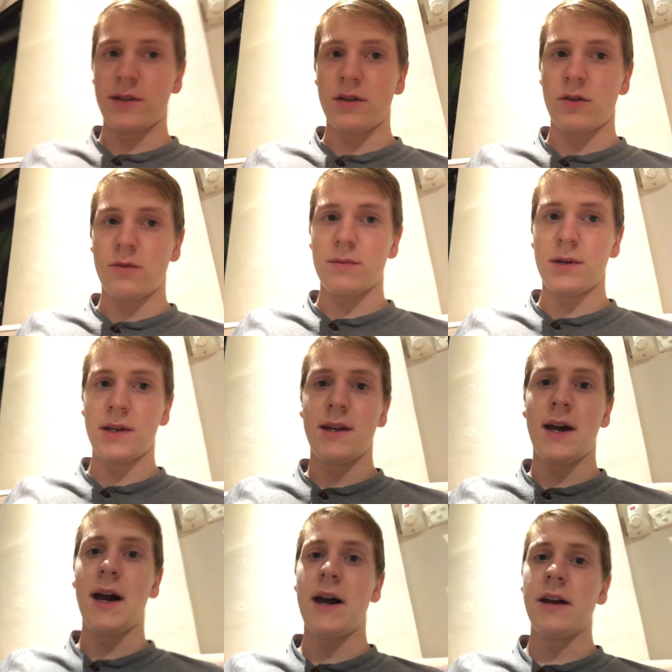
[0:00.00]
at home, but
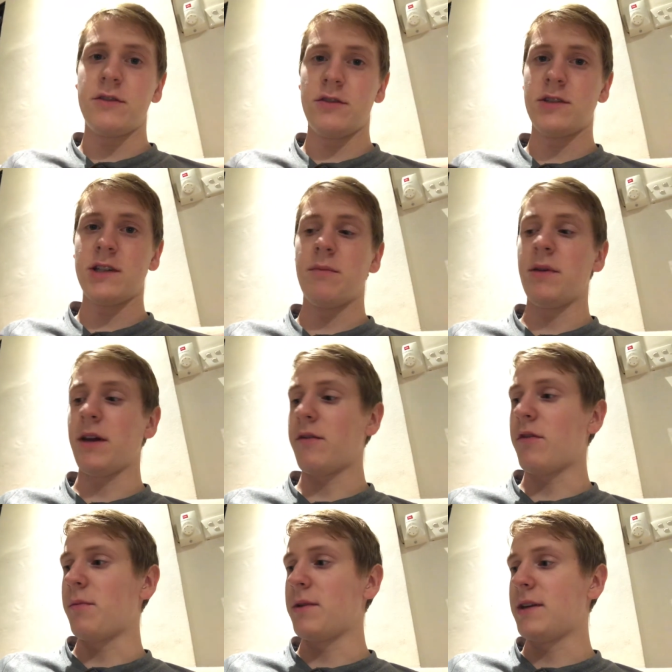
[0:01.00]
I just got back
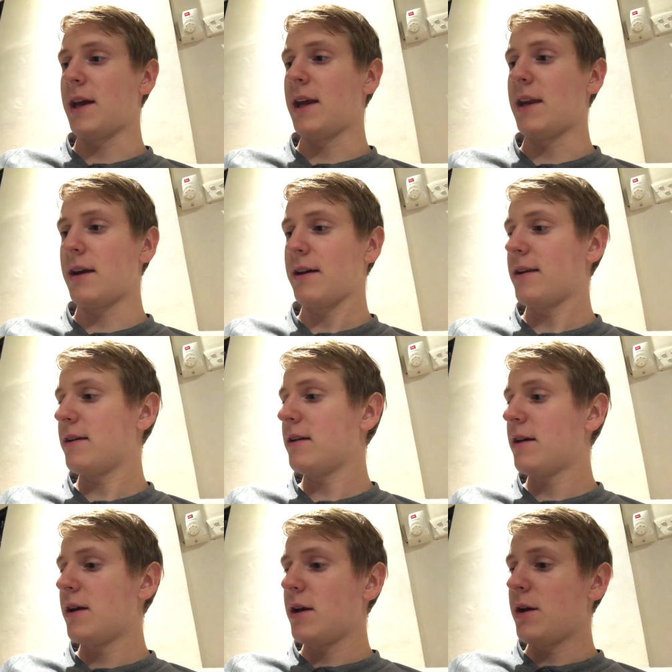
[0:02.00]
from a date night
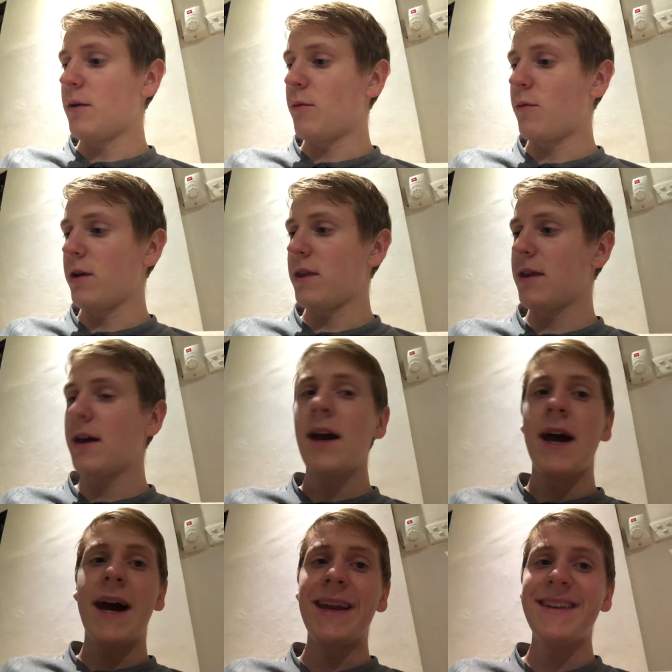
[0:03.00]
with
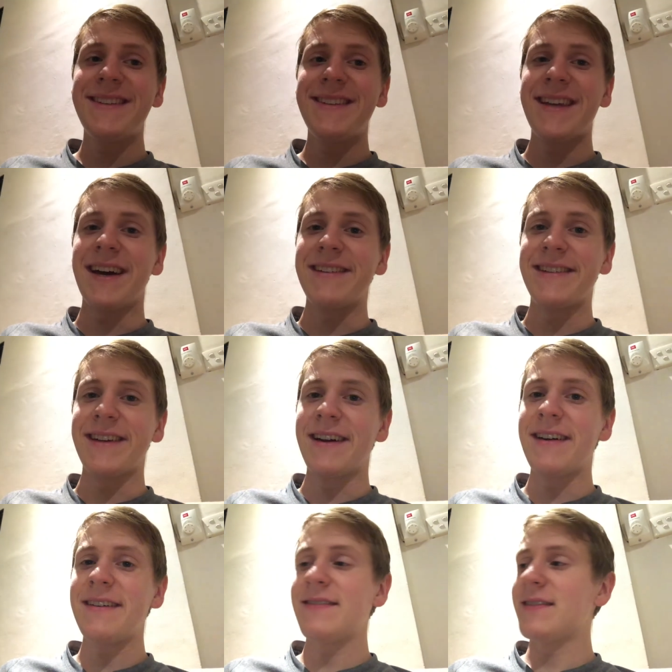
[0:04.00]

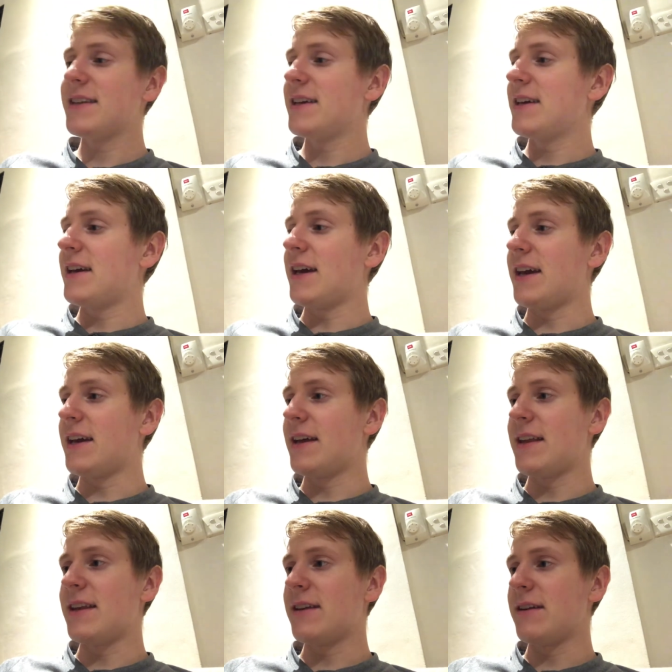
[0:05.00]
Anastasia.
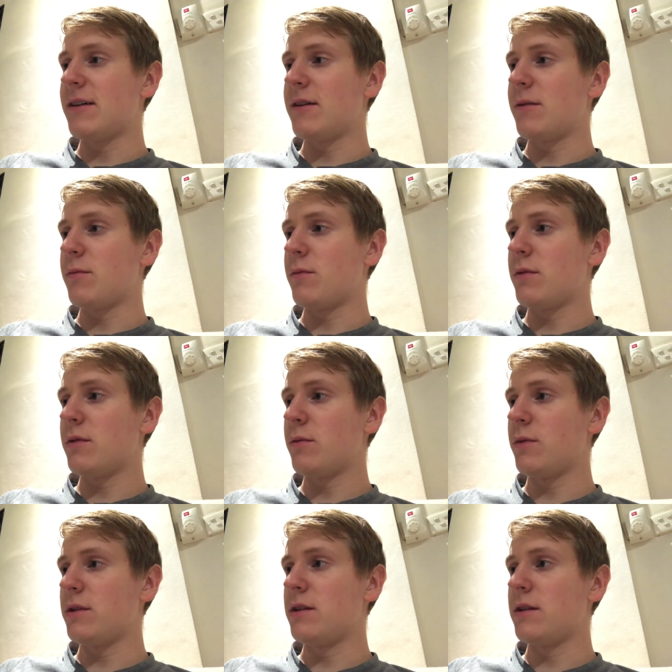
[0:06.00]
And um,
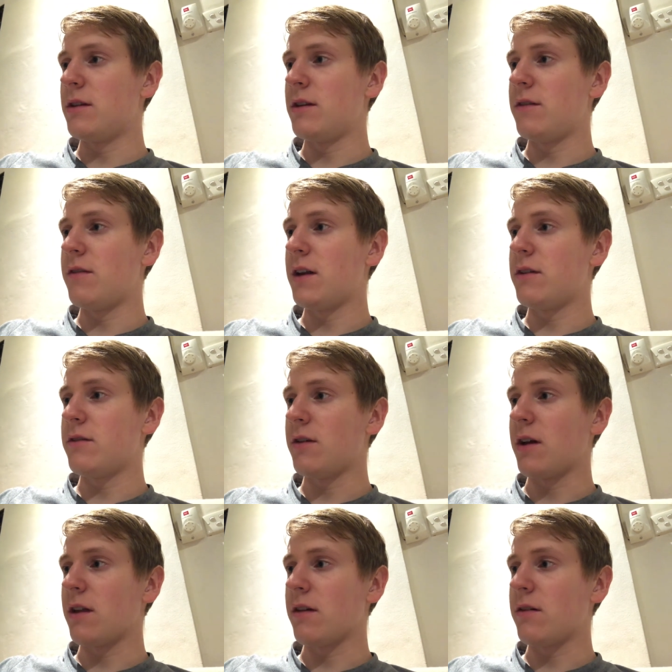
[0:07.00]
we did an event
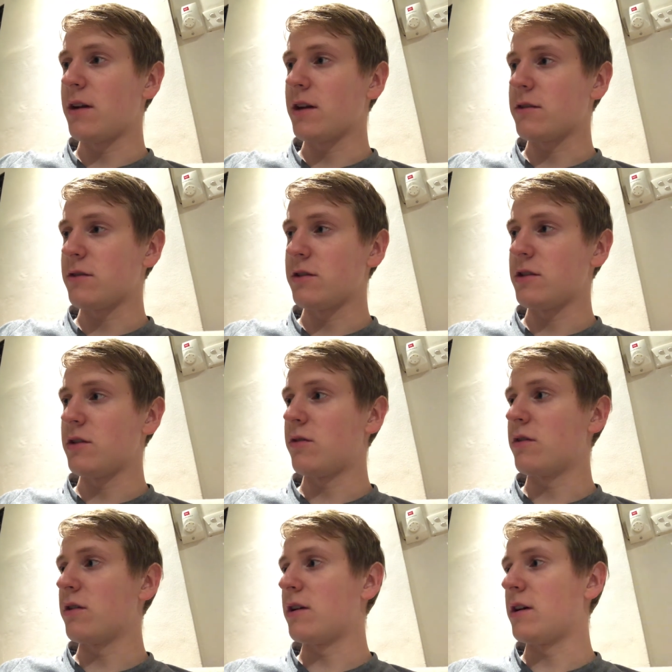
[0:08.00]
together. Actually, she
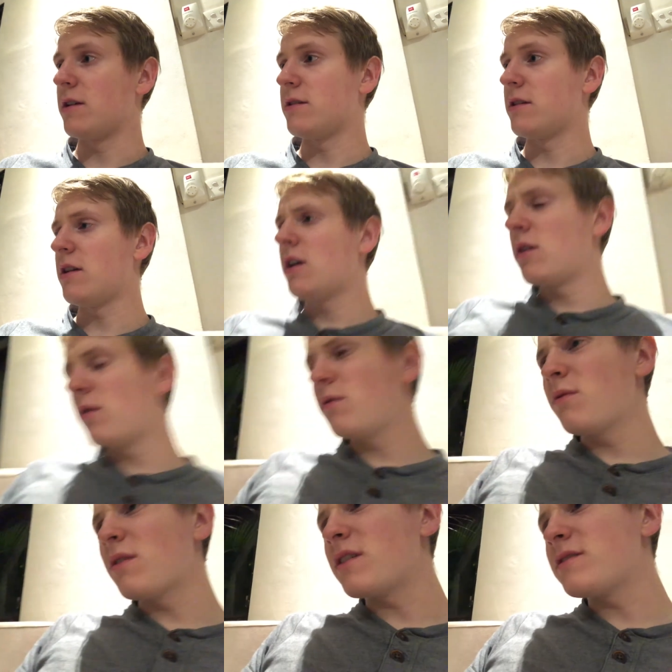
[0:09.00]
organized it.
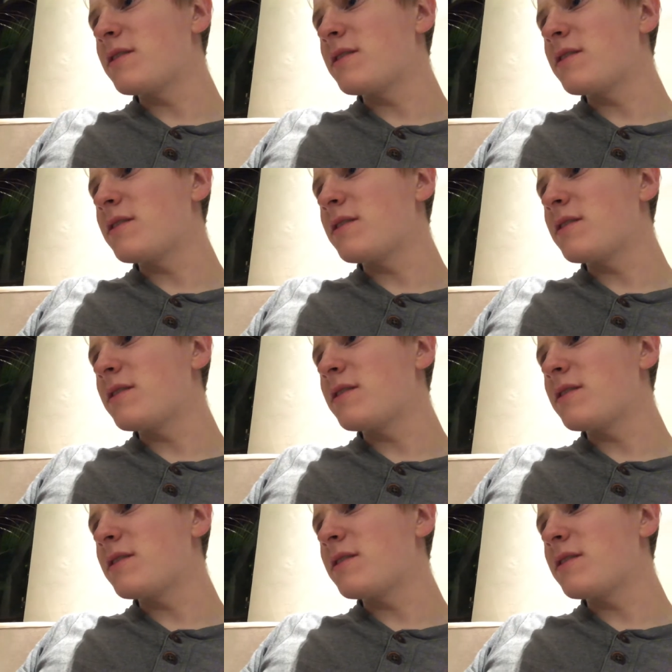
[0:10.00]
Ooh, there's